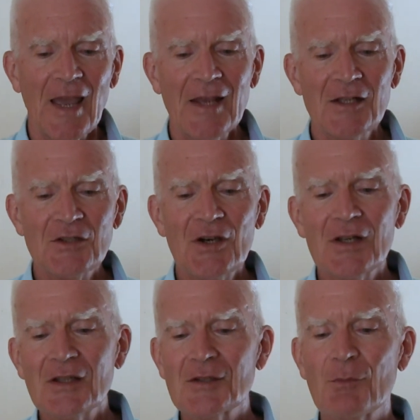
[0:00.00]
And his
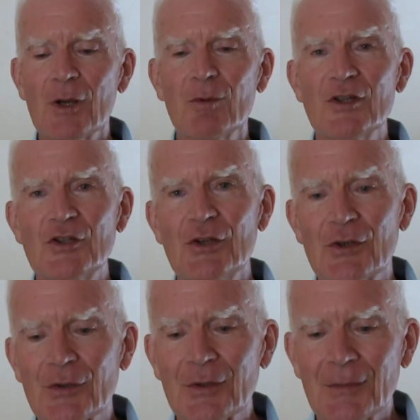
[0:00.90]
audience probably
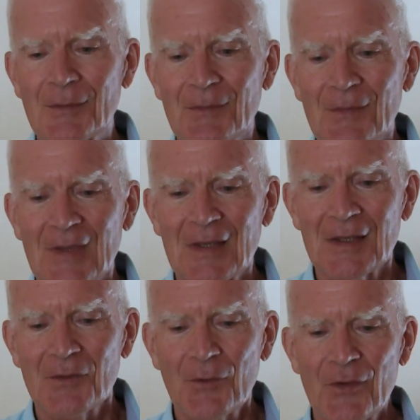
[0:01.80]
cheered,
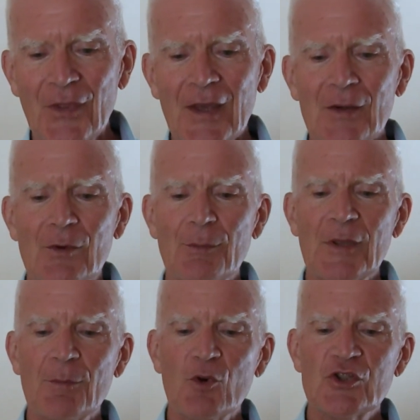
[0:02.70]
for they were
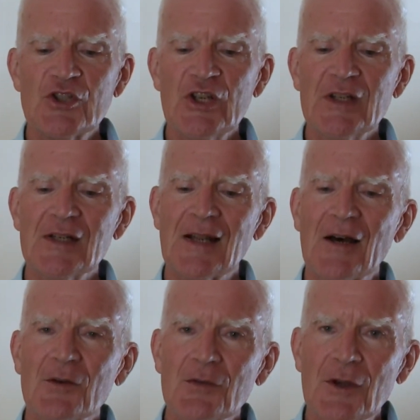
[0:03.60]
people cheated
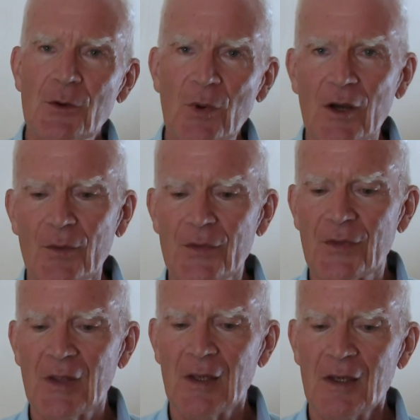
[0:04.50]
out of their
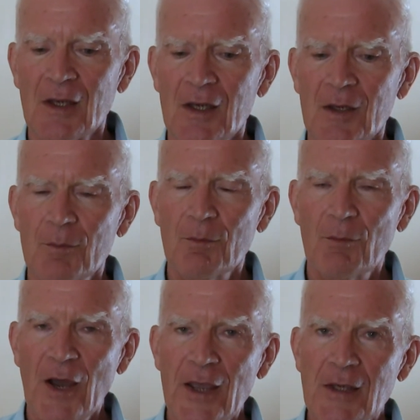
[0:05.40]
wealth
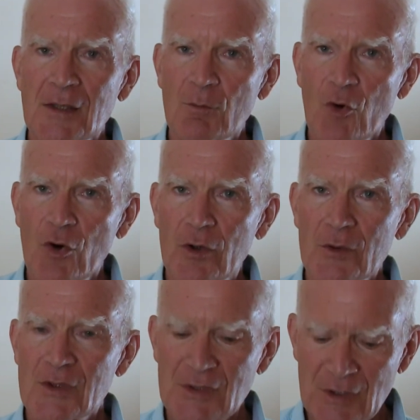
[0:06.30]
by an
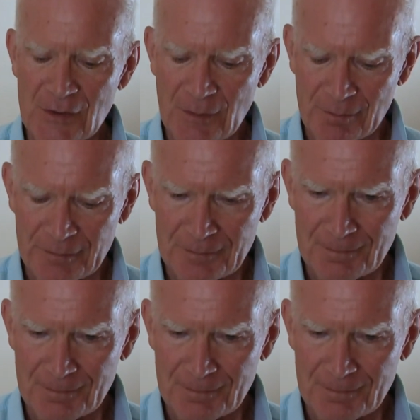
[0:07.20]
immoral system.